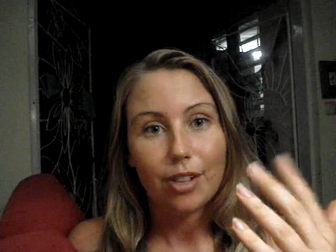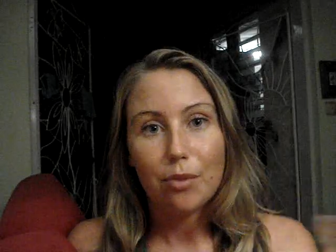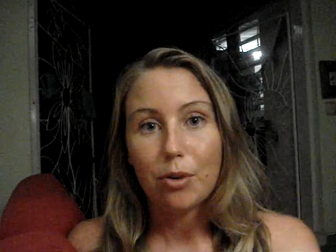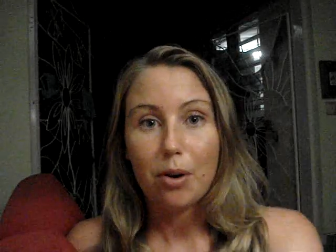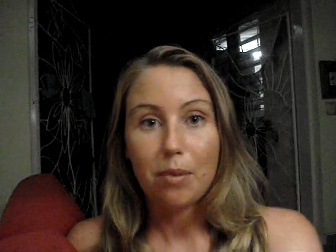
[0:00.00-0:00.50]

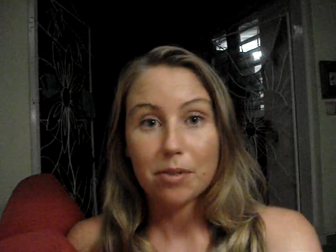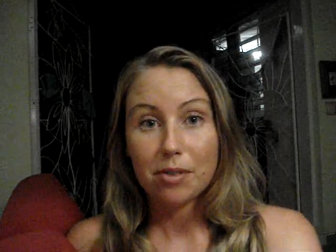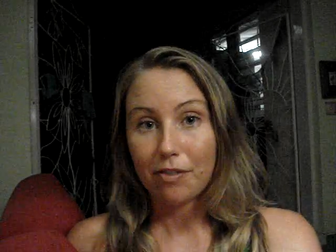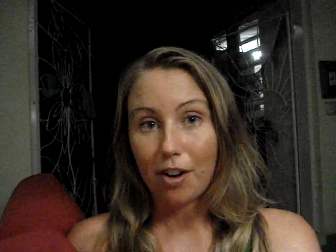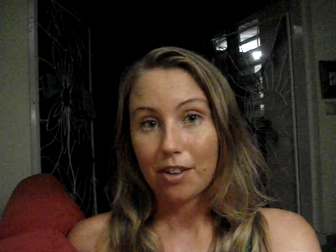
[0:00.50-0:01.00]
no more problems
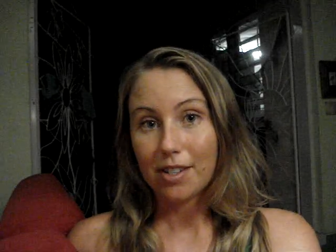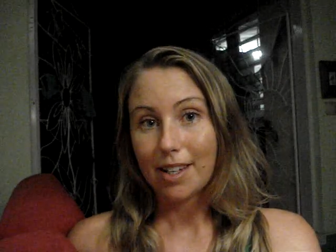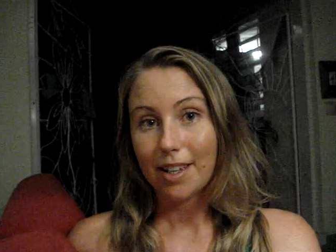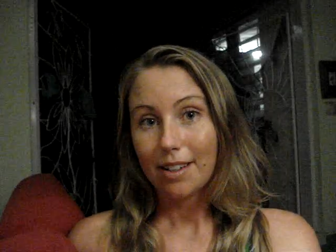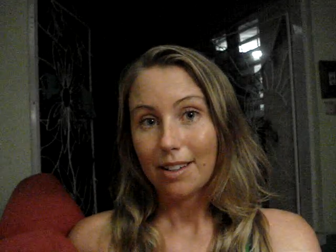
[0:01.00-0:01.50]
with
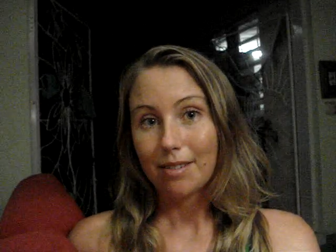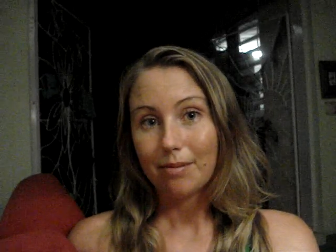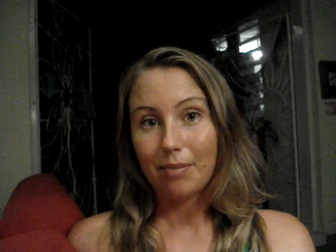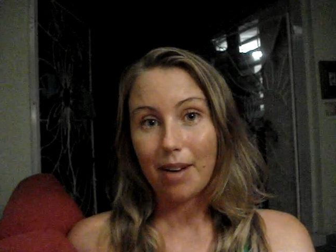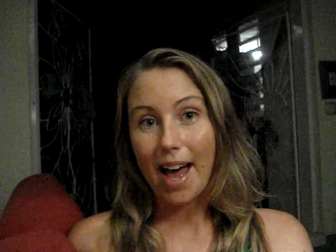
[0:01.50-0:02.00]
focusing.
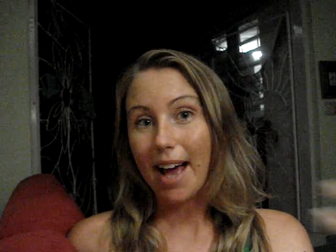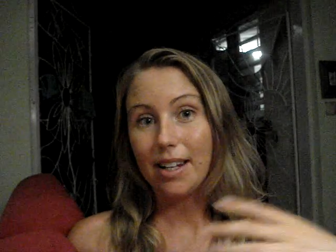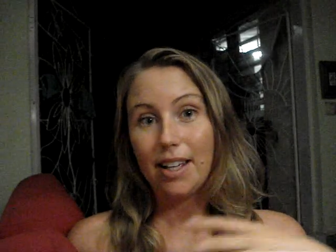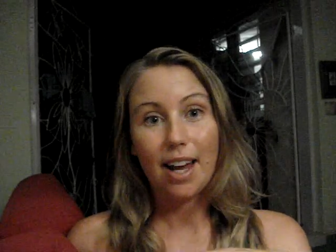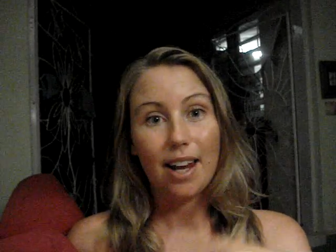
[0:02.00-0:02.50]
My
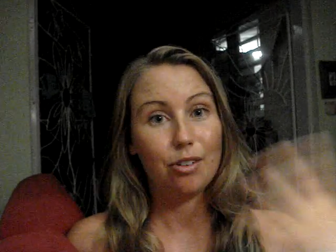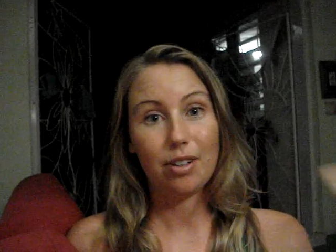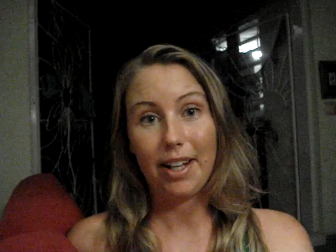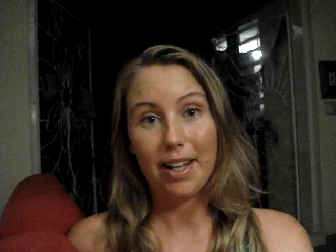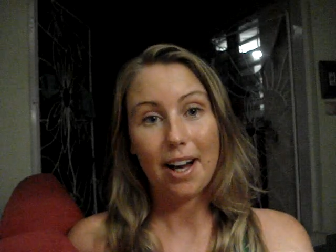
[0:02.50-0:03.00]
acne had all
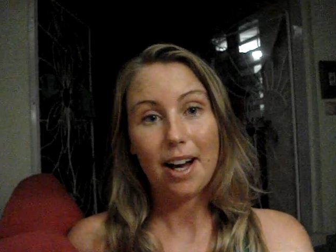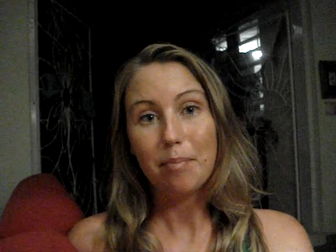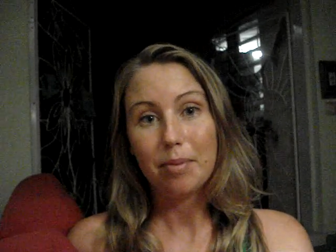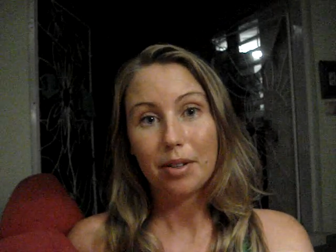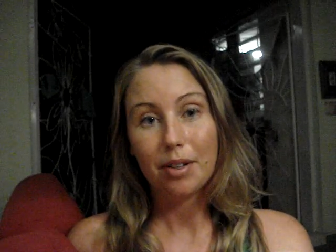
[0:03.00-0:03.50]
cleared up.
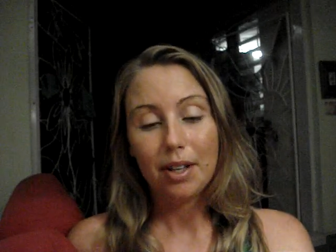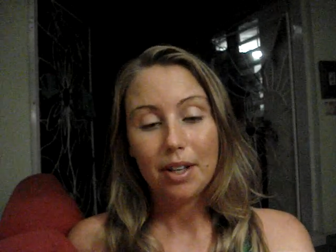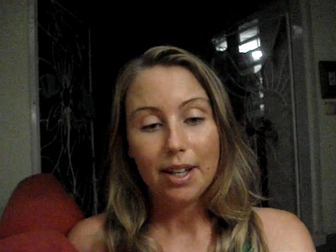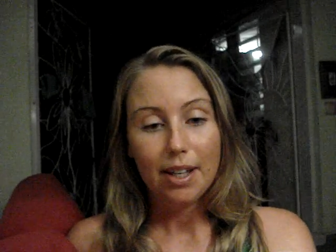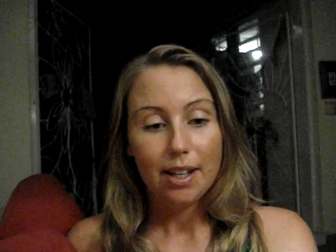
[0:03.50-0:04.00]

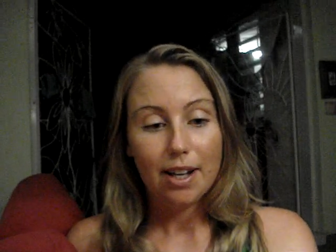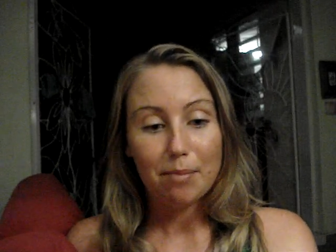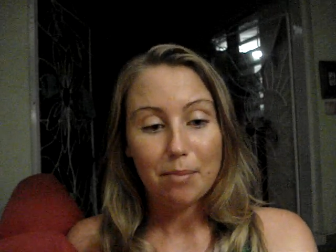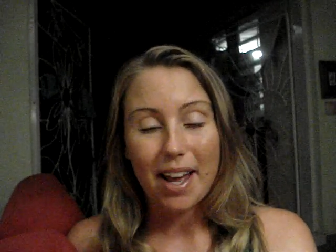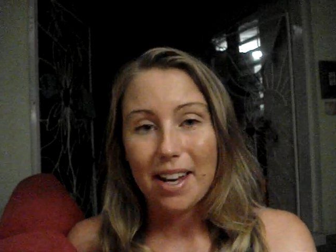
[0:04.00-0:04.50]

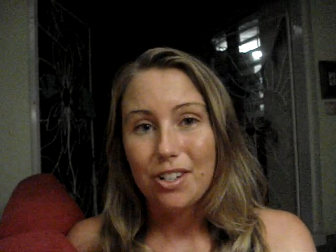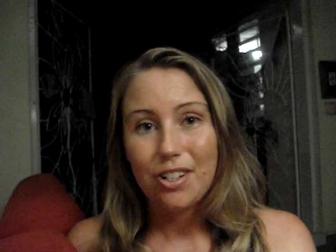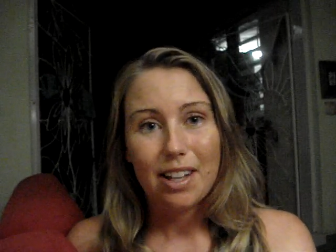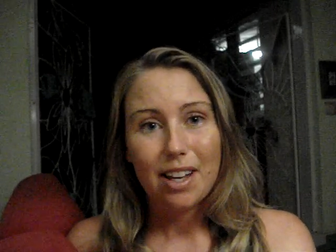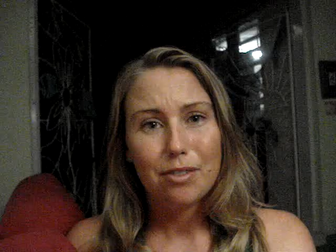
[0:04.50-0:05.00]
Uh, my
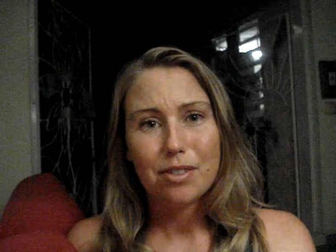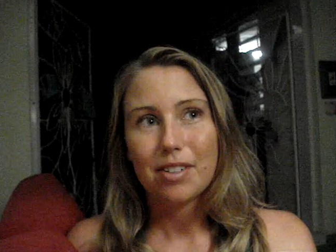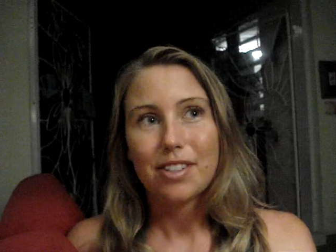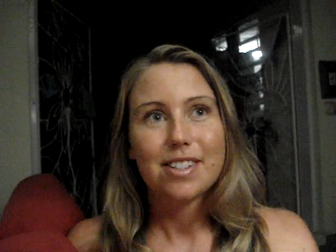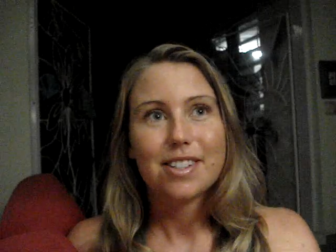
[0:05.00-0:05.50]
energy levels
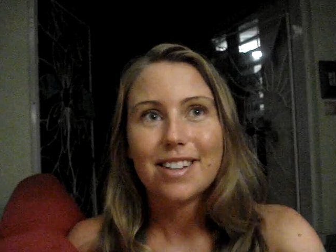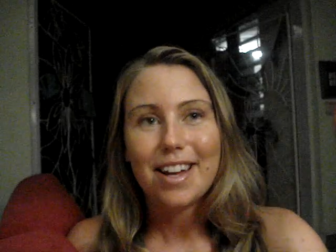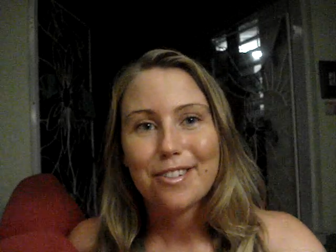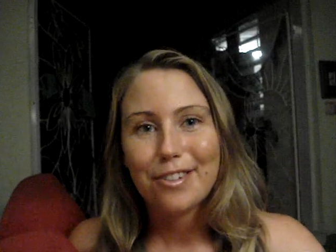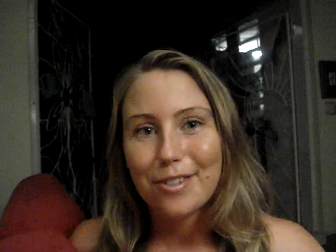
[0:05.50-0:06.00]
were just
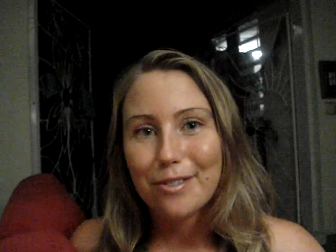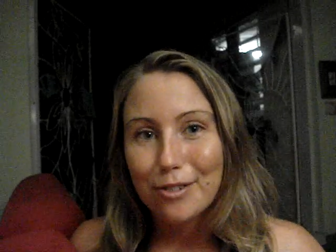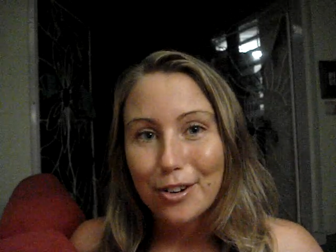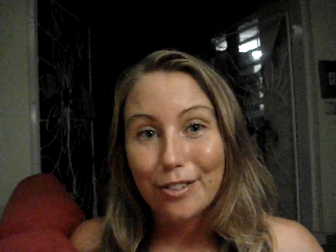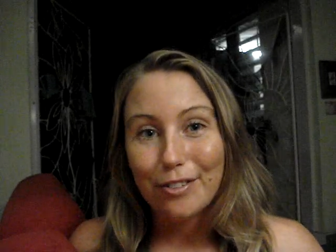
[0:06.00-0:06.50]
like through the
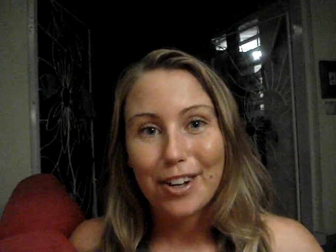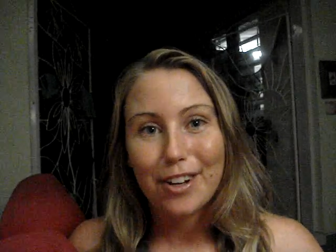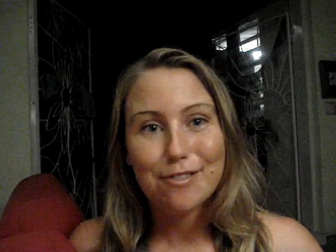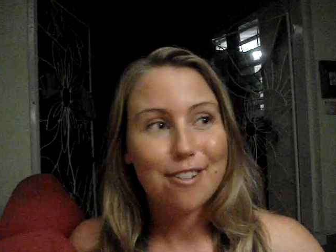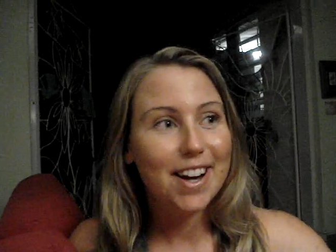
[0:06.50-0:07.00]
roof, you know,
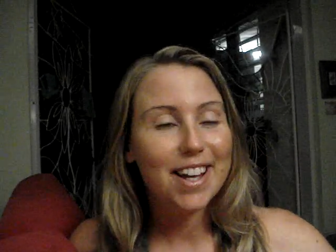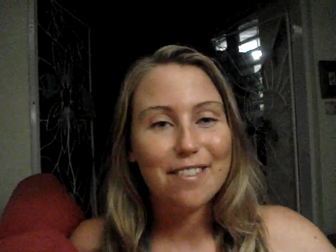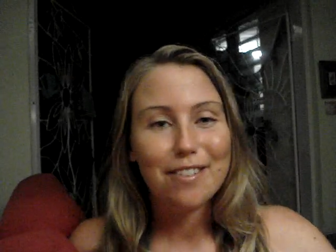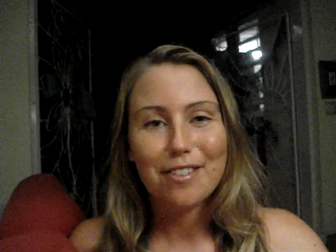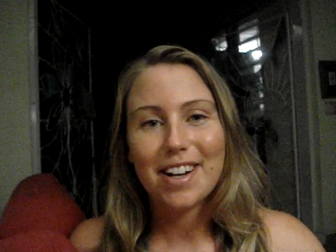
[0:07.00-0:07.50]
I was running
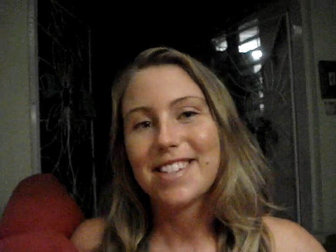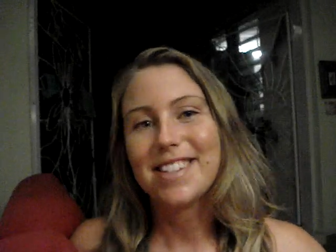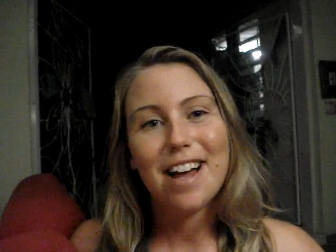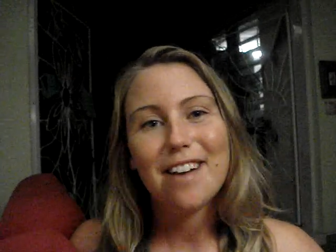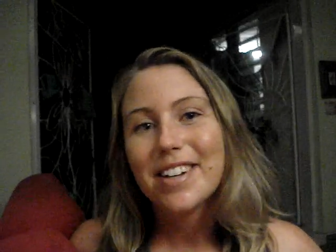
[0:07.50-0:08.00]
everywhere,
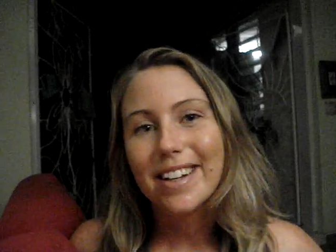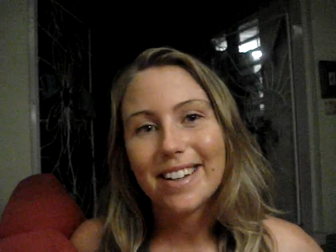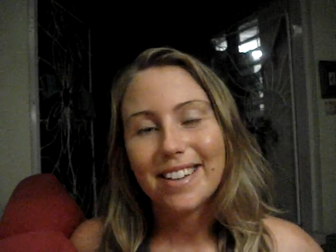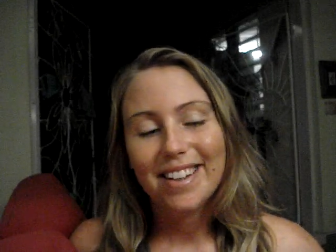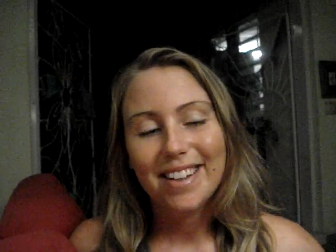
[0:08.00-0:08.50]
just loving
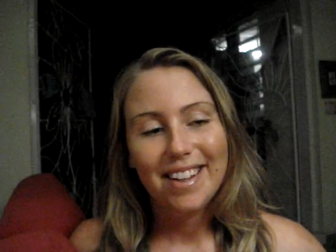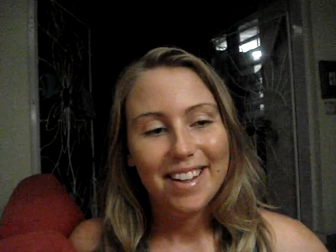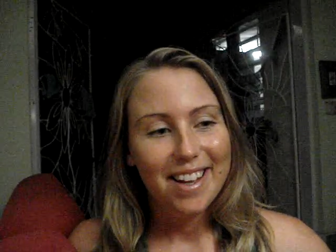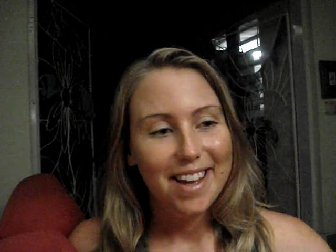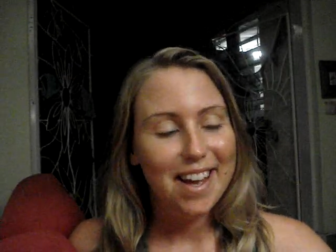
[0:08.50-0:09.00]
it.
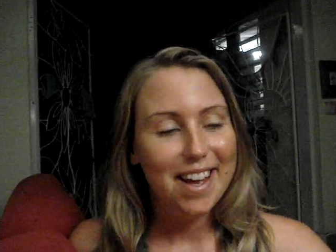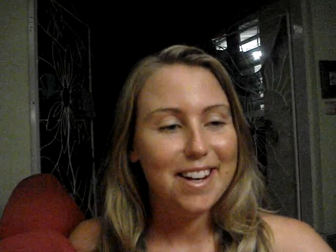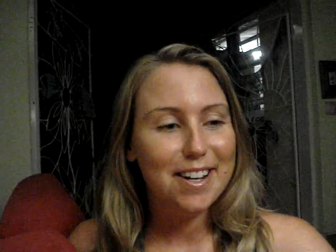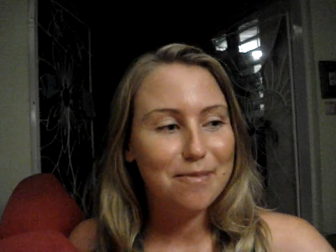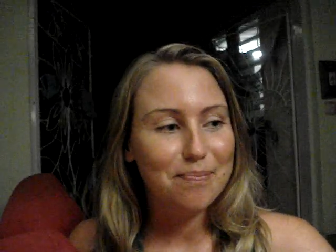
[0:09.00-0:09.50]

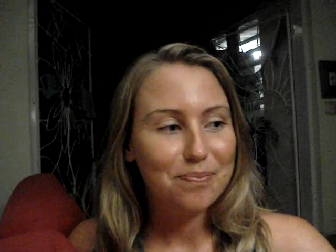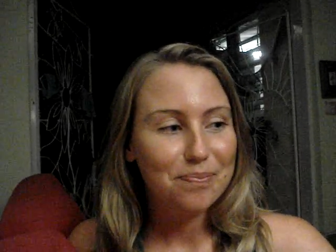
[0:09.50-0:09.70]
And um,